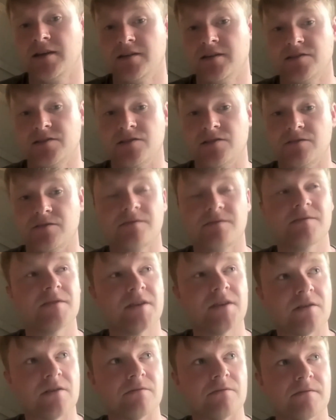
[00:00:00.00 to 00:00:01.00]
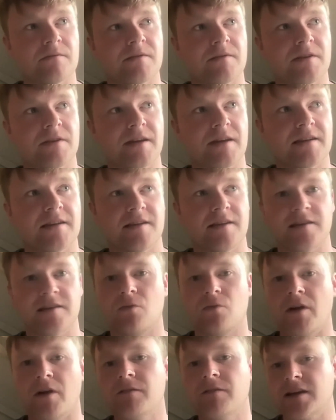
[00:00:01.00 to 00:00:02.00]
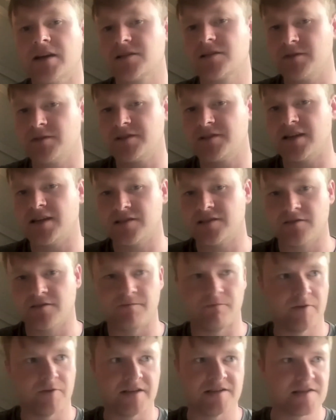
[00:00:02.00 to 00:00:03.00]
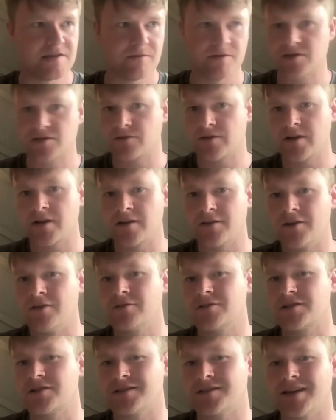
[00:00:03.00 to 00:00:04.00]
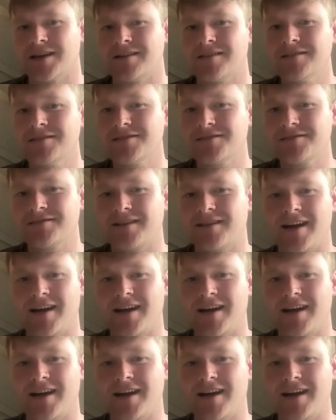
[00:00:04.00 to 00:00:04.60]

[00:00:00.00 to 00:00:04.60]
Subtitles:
So, it's quite flexible in the sense of we can see what's going on in the hosting containers.